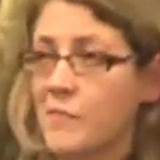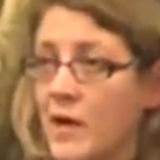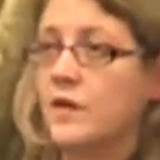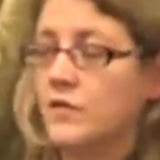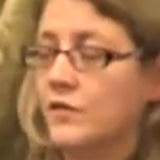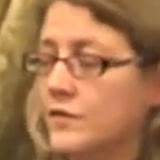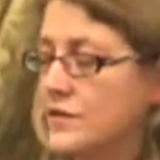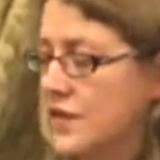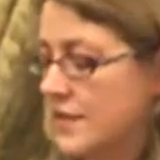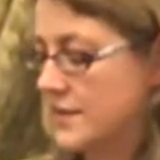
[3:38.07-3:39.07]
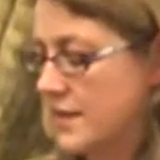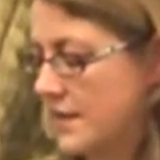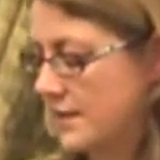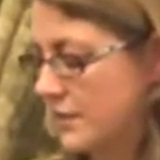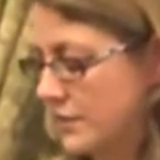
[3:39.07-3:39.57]
but are on JSA,
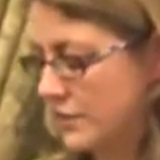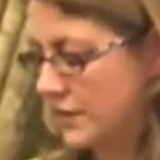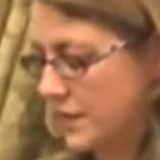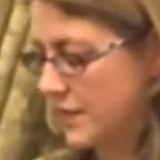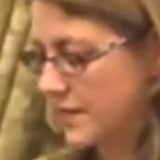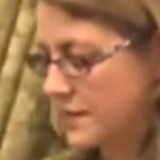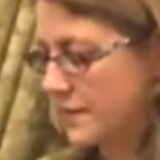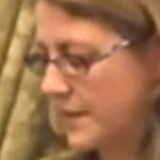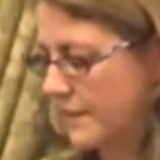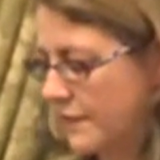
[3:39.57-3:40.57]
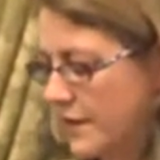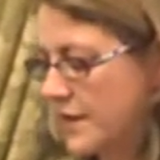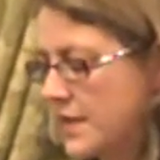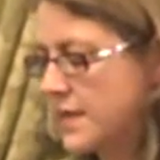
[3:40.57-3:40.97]
not on incapacity benefit.